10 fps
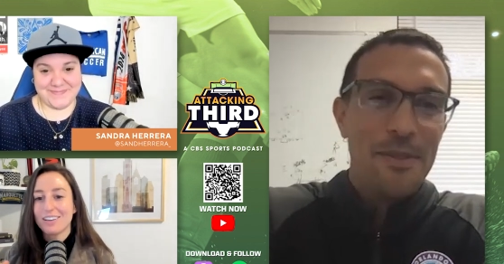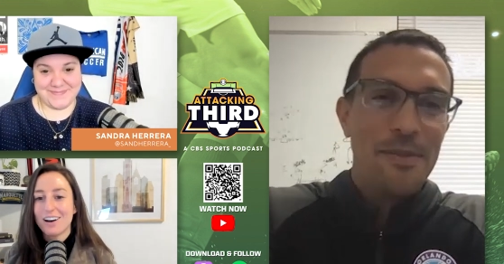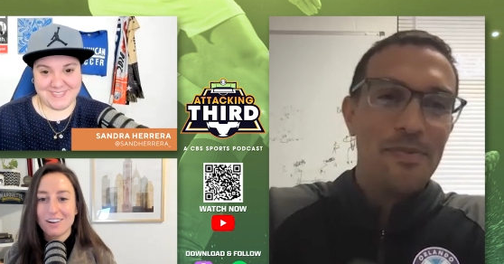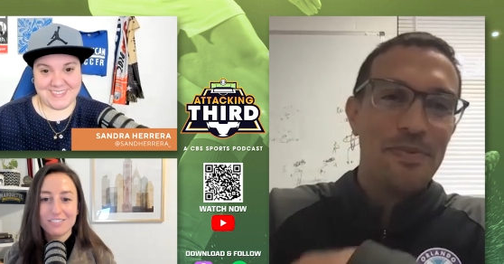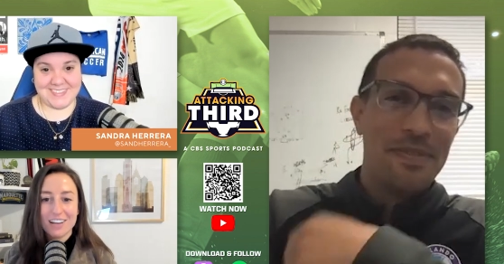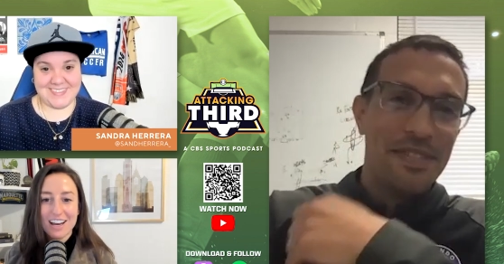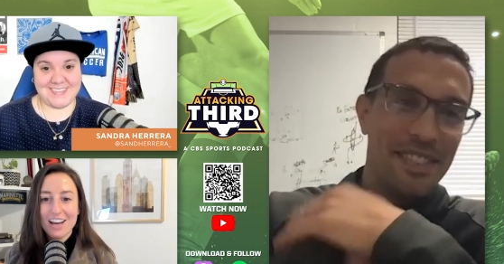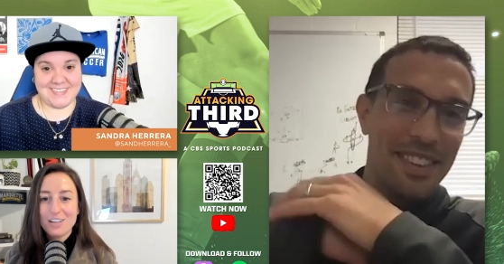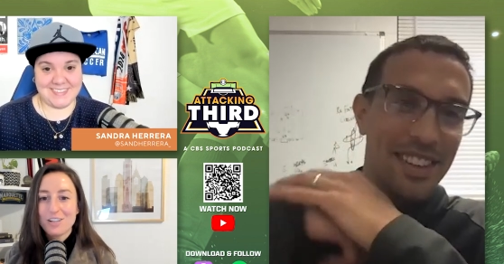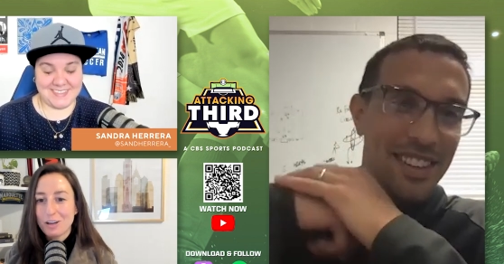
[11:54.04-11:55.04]
Speaker 1: love
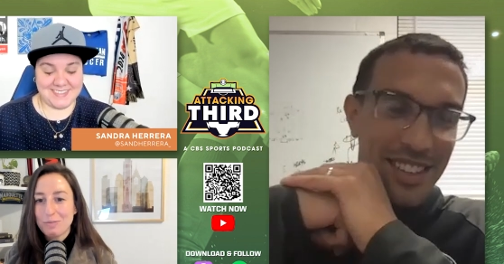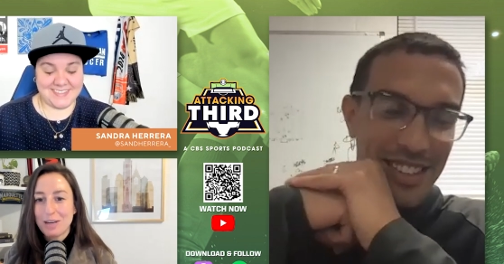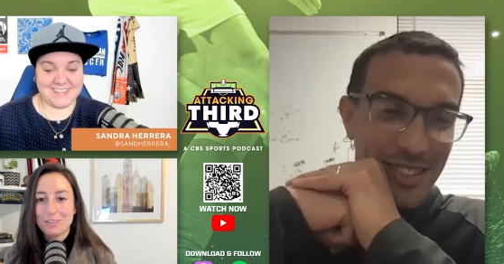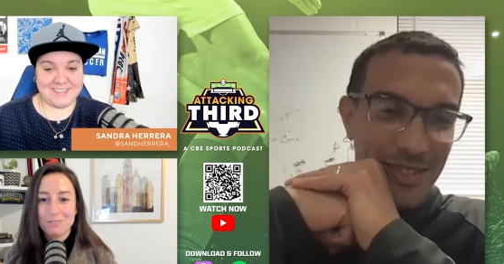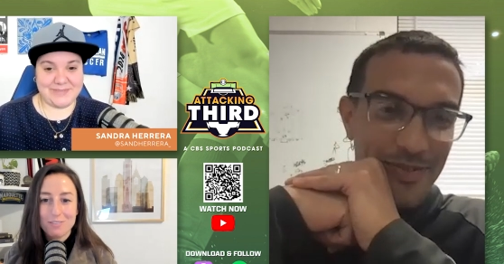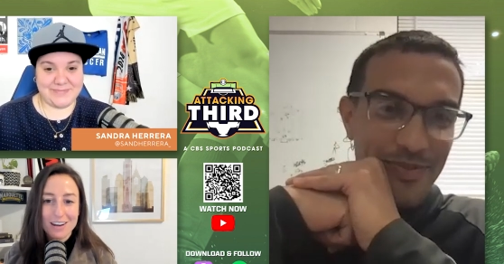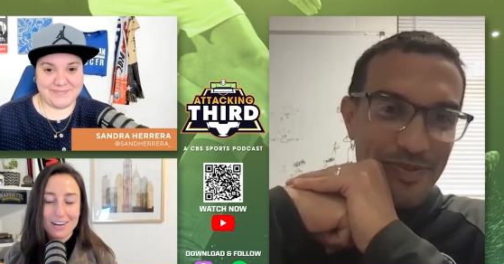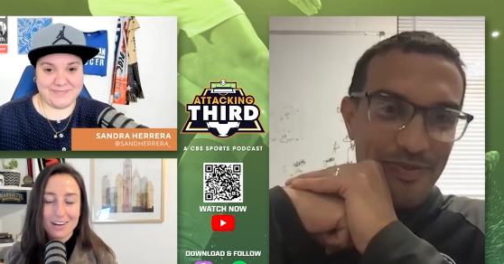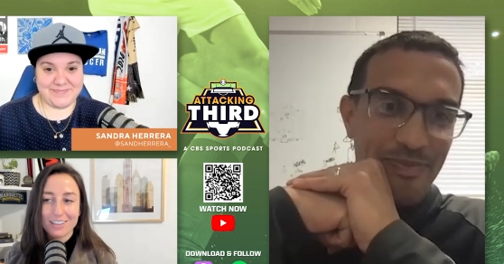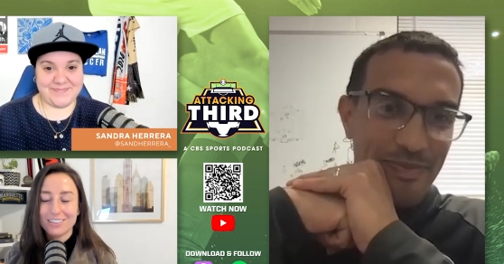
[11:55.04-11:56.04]
talking about
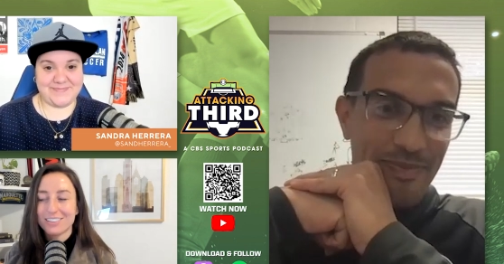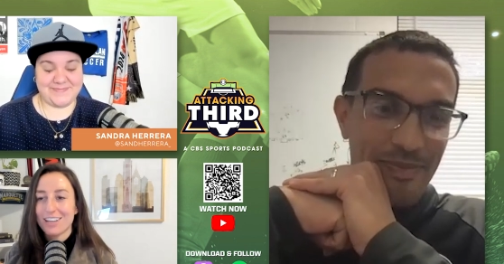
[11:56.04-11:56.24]
defenders